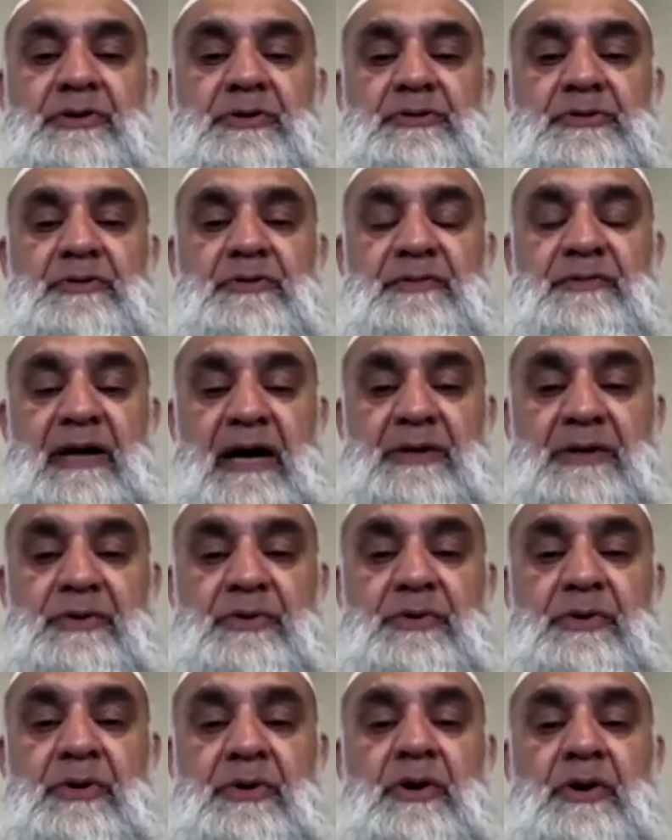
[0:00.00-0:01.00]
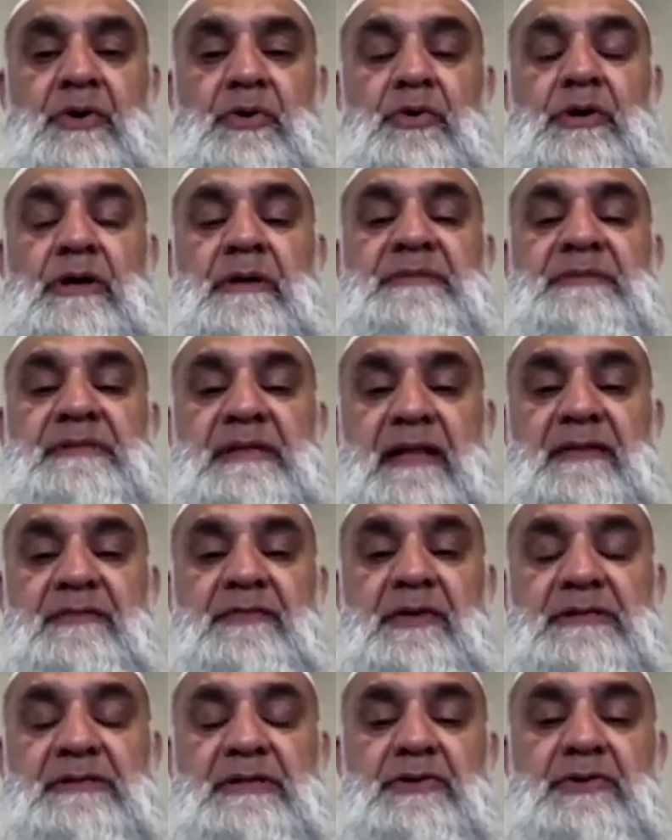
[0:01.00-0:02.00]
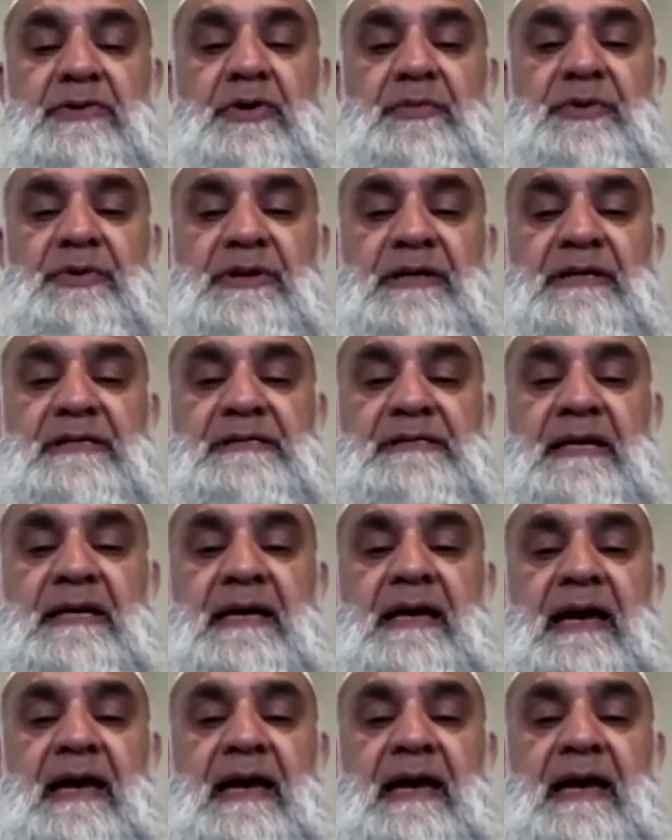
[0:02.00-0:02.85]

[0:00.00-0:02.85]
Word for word: Yusuf Dadoo, who himself was a communist,